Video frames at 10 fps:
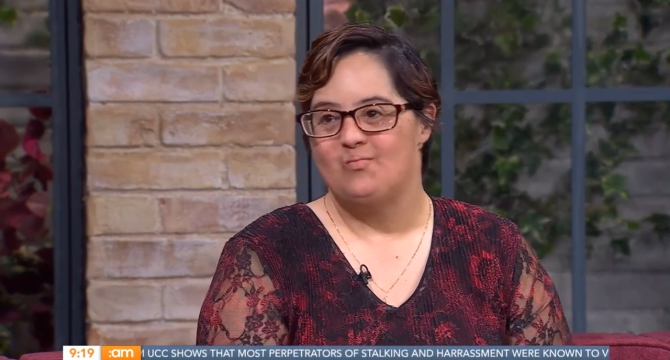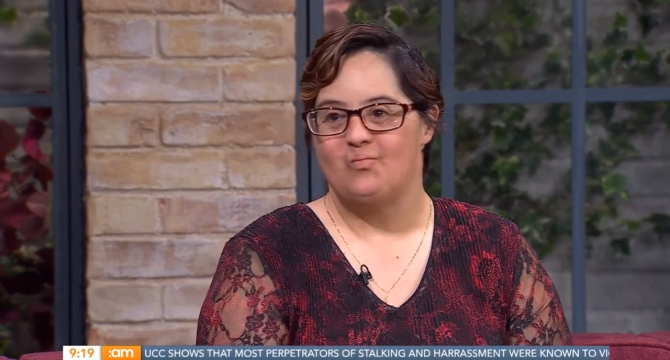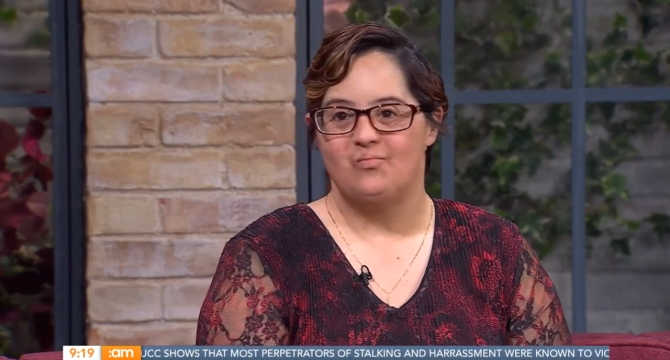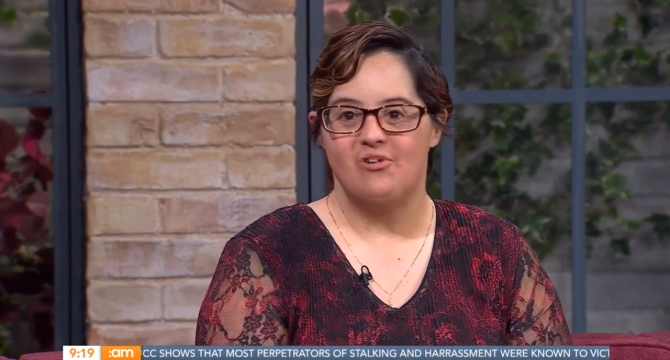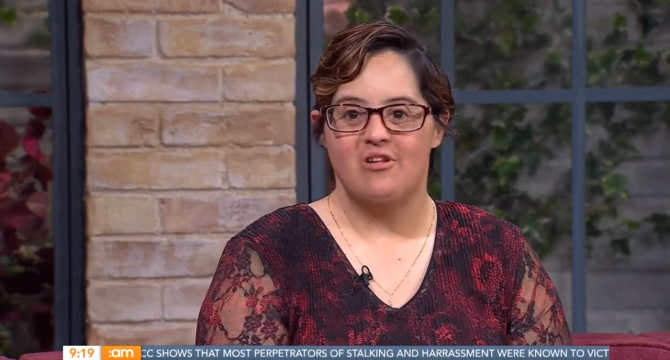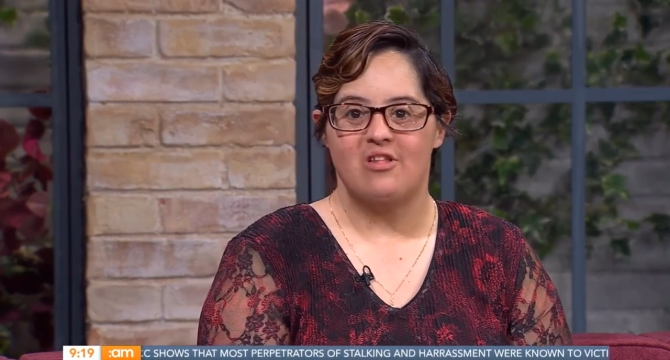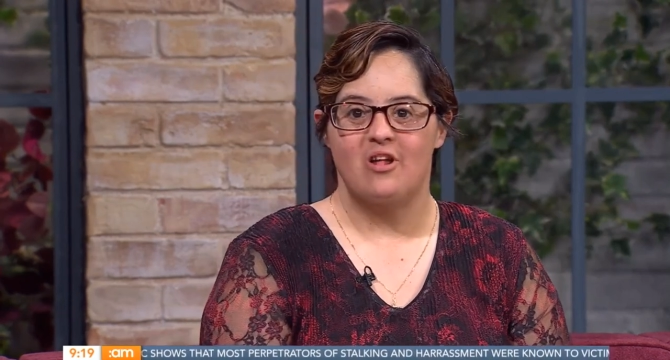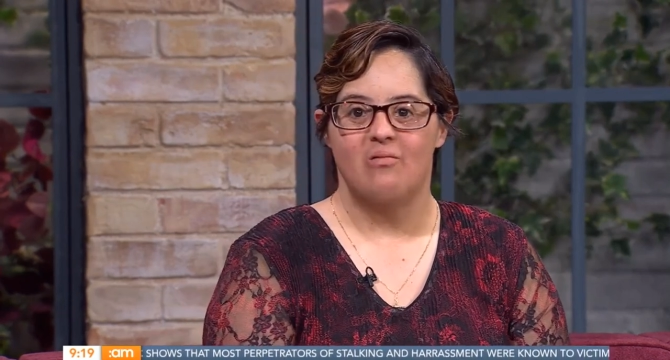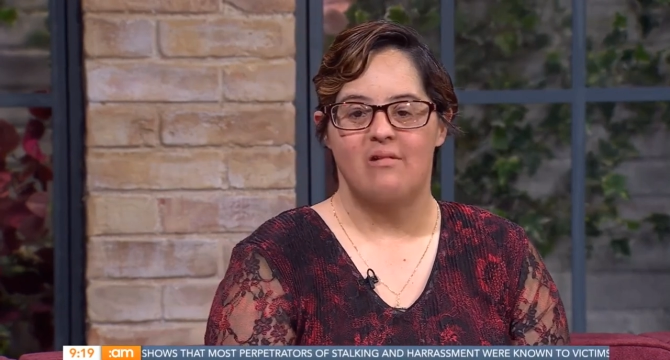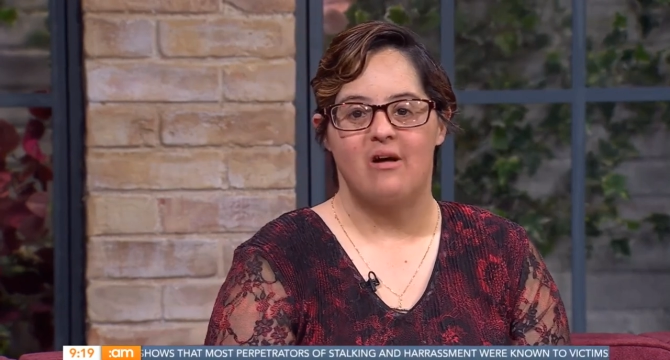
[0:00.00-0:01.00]

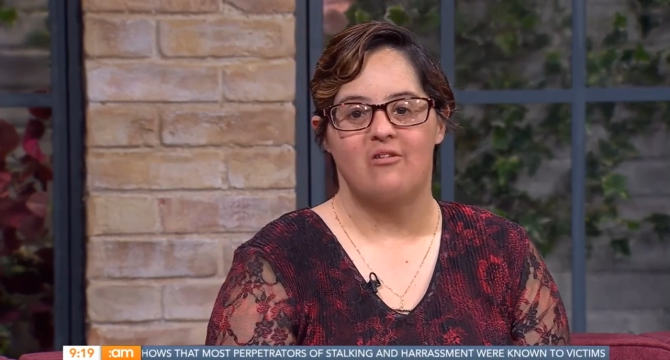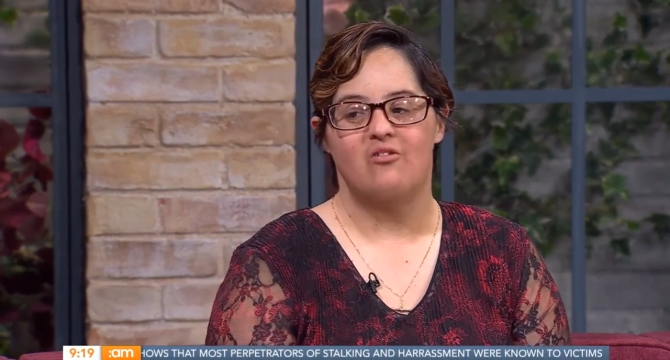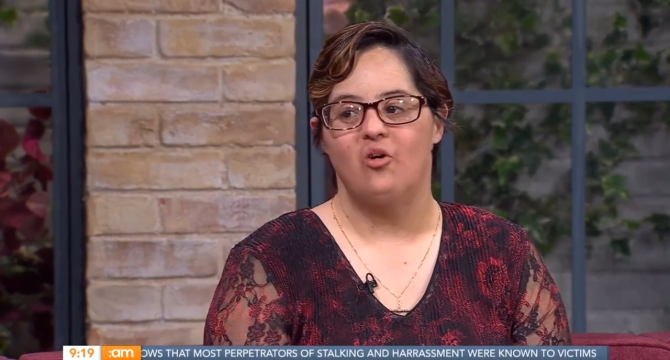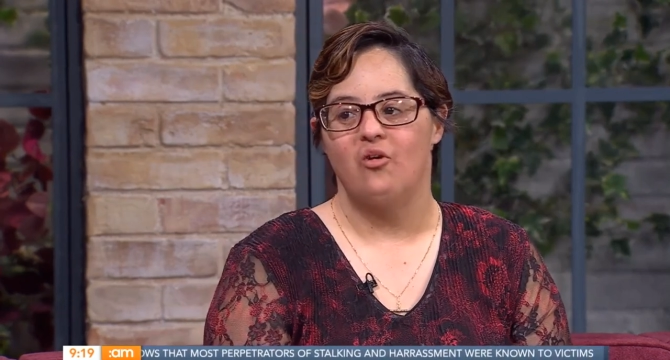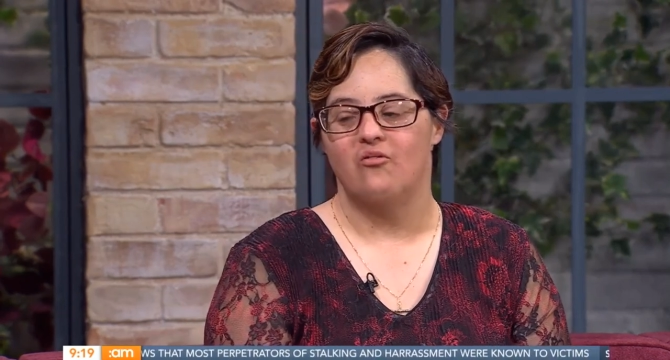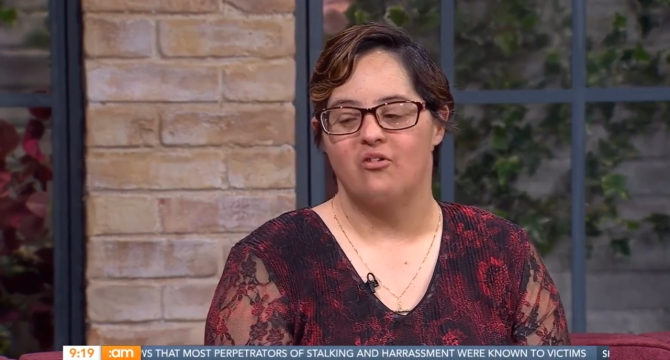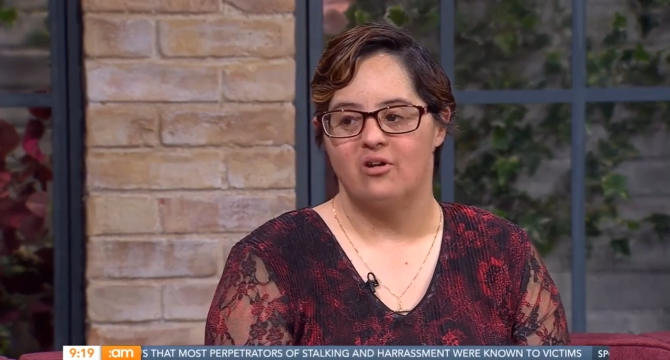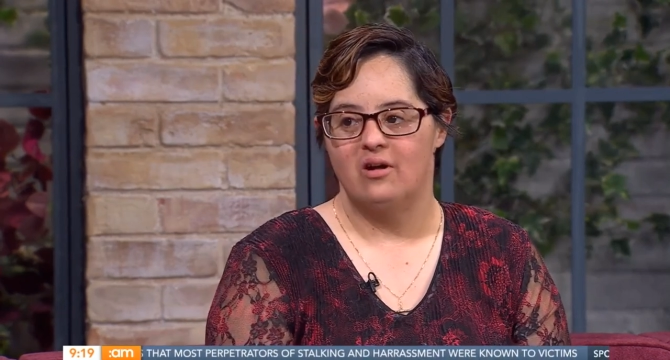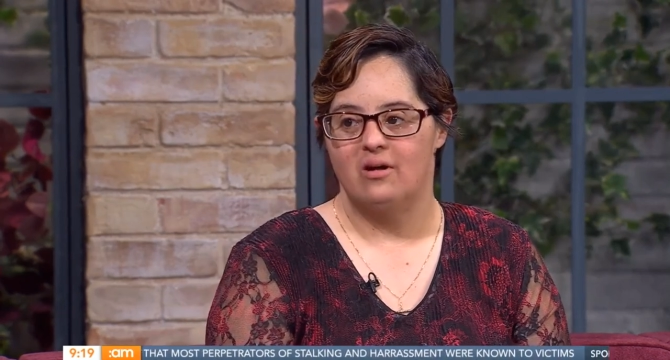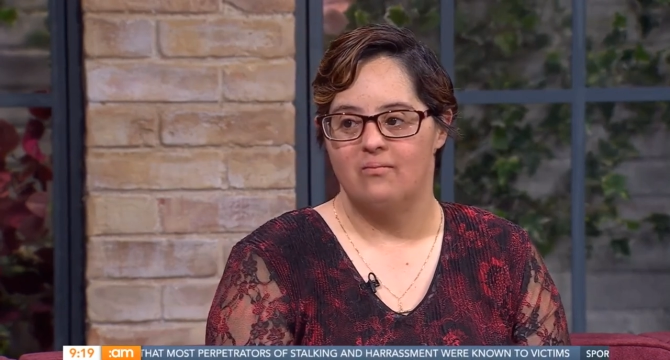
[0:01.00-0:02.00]
Brussels we went to
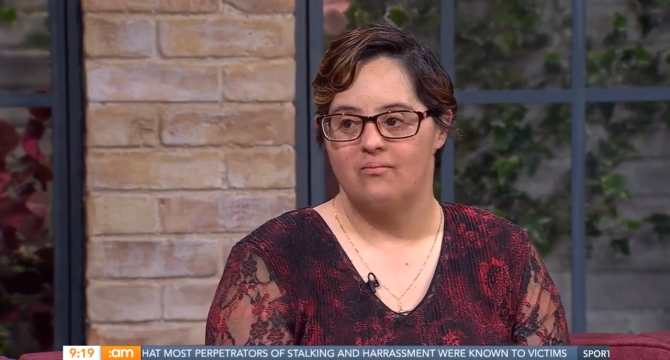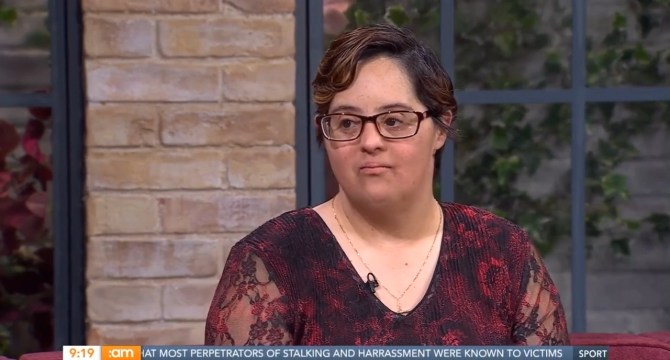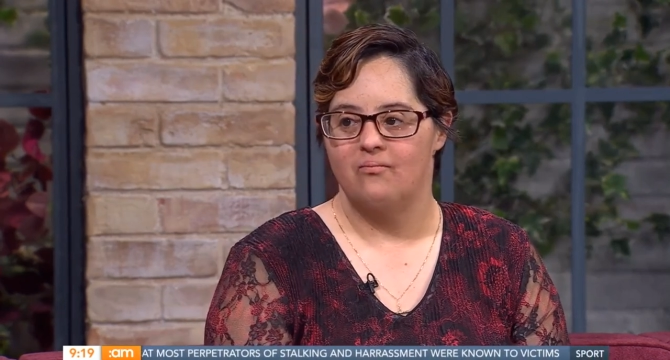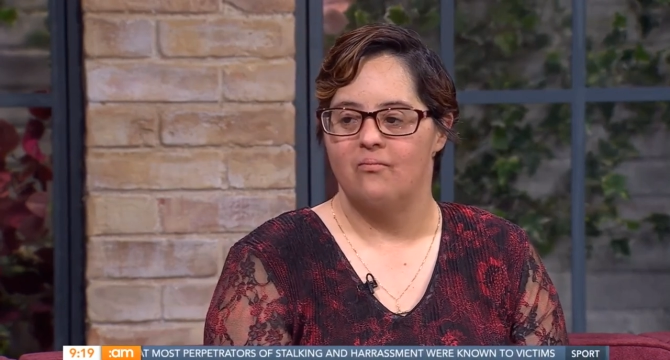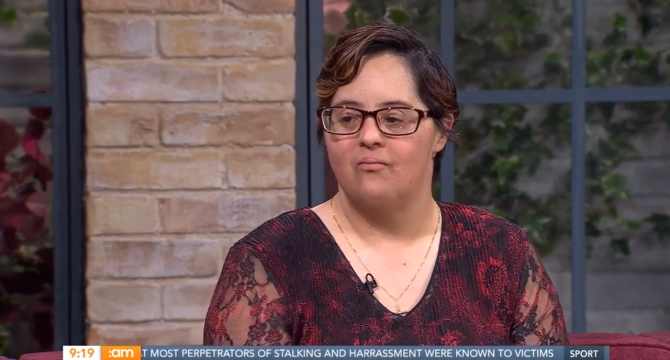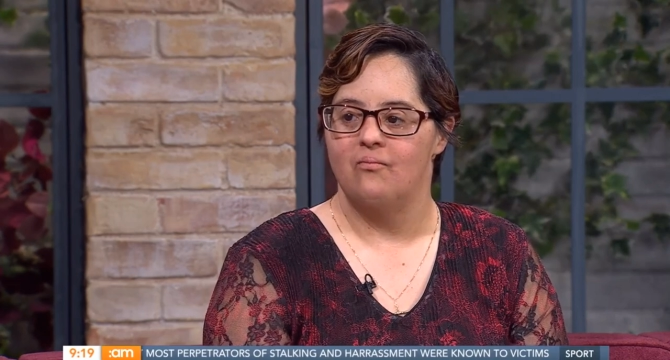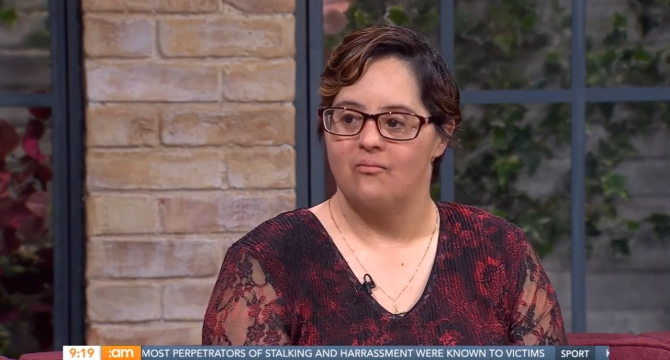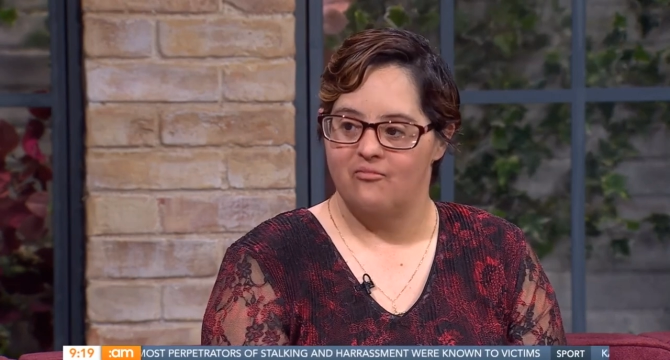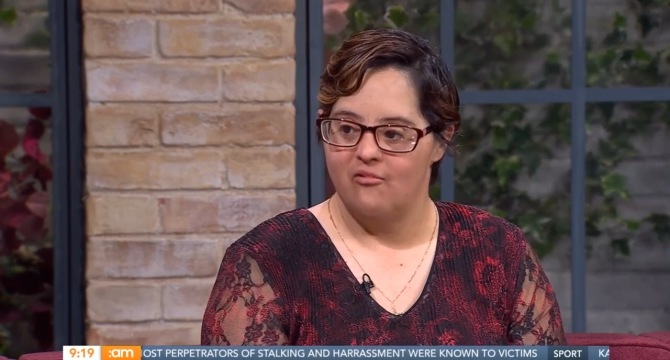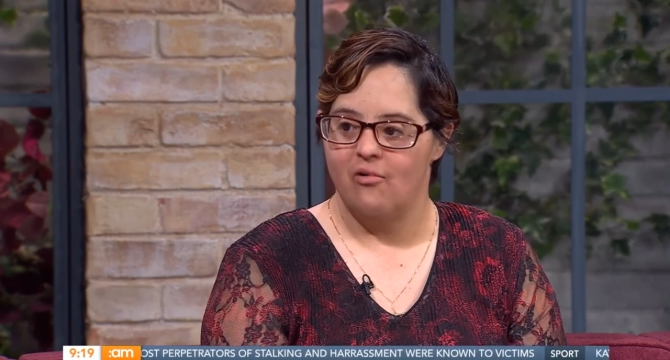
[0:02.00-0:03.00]

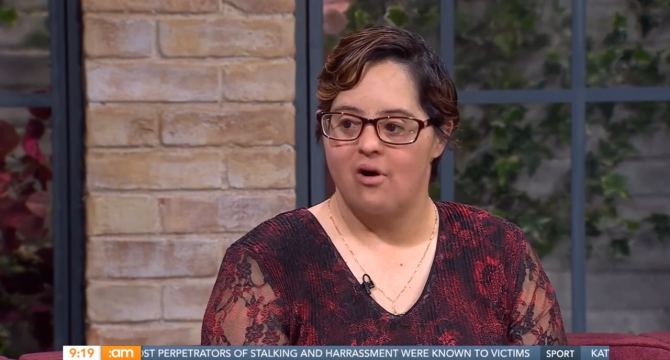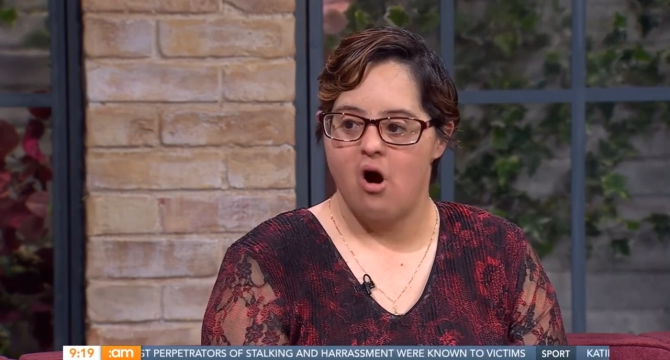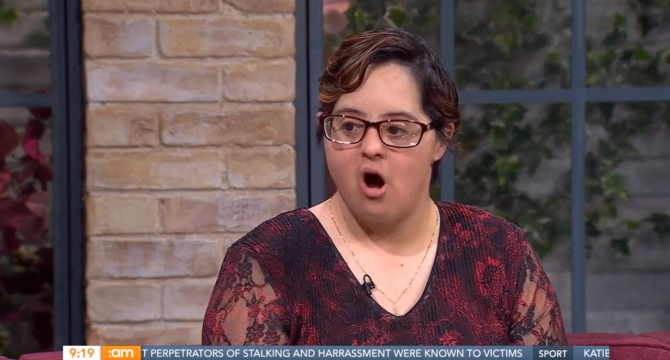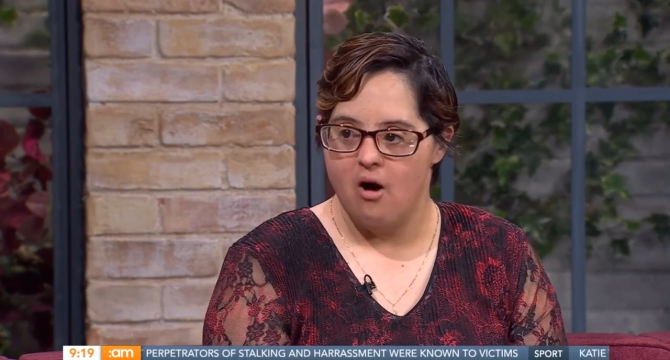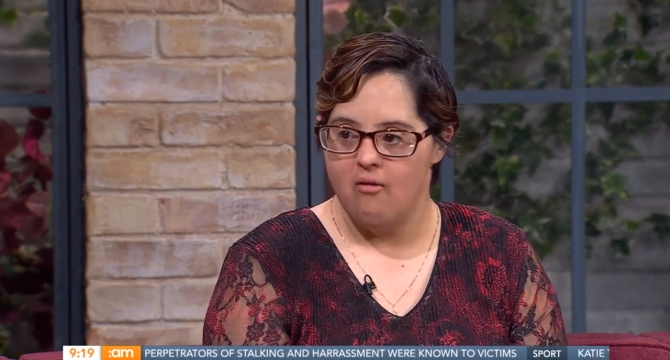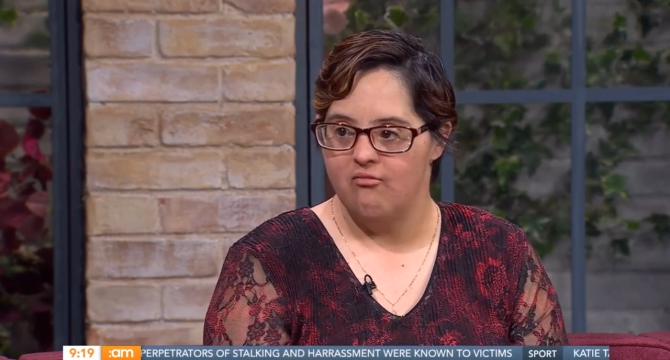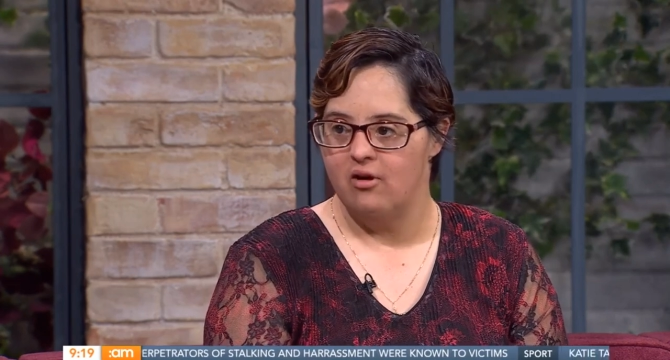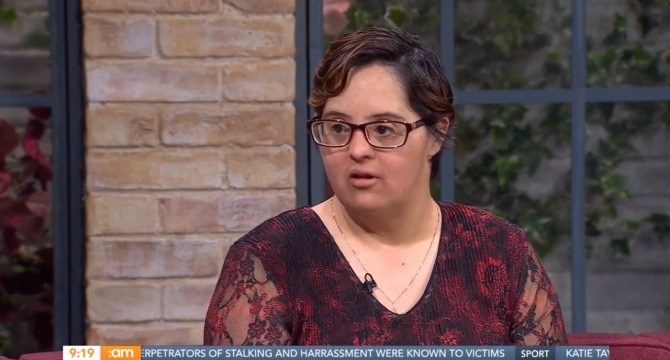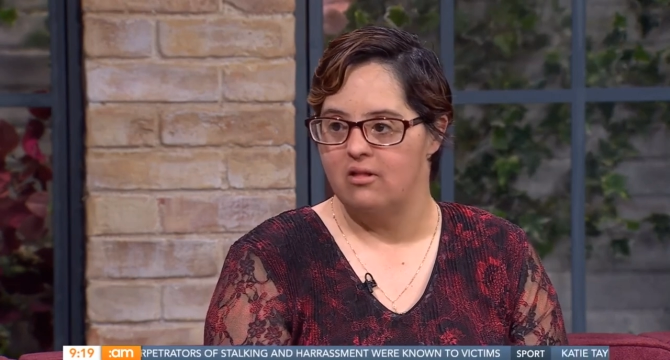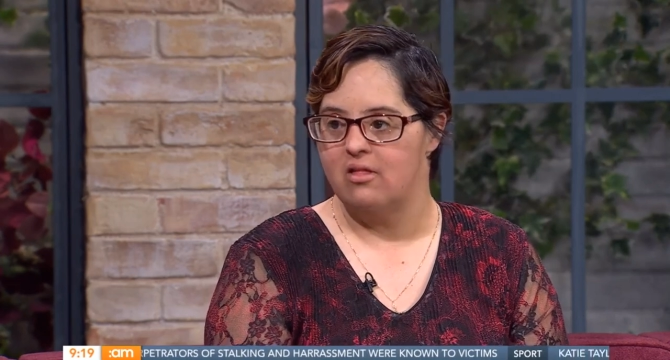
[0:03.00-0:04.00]
for
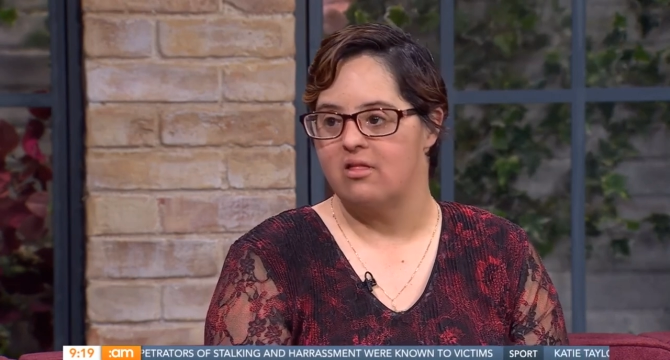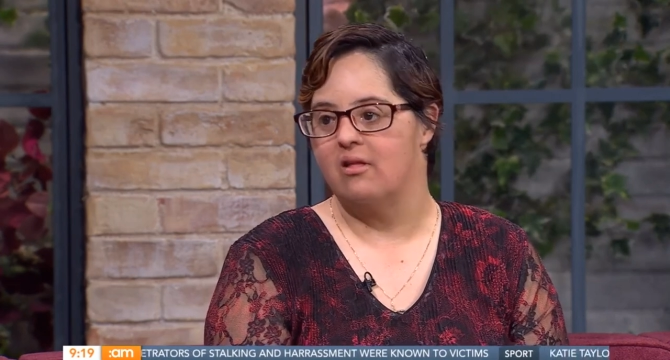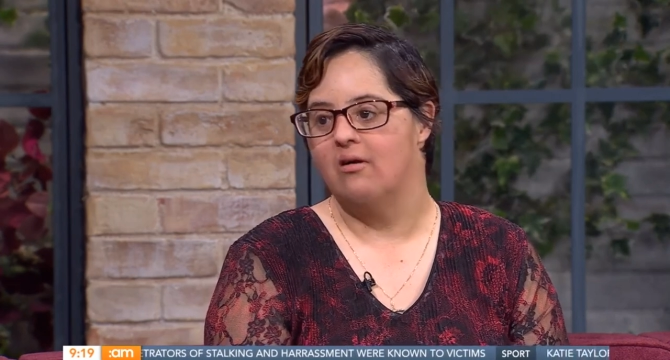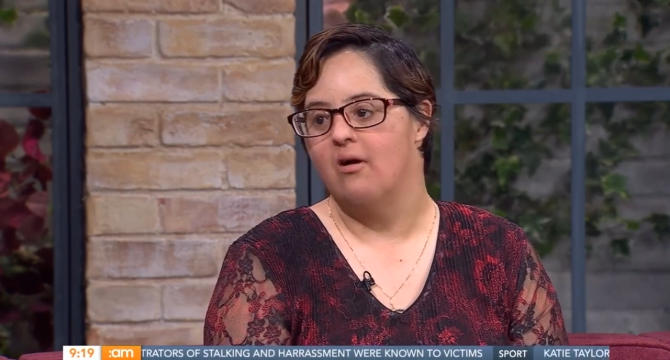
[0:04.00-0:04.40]
conference.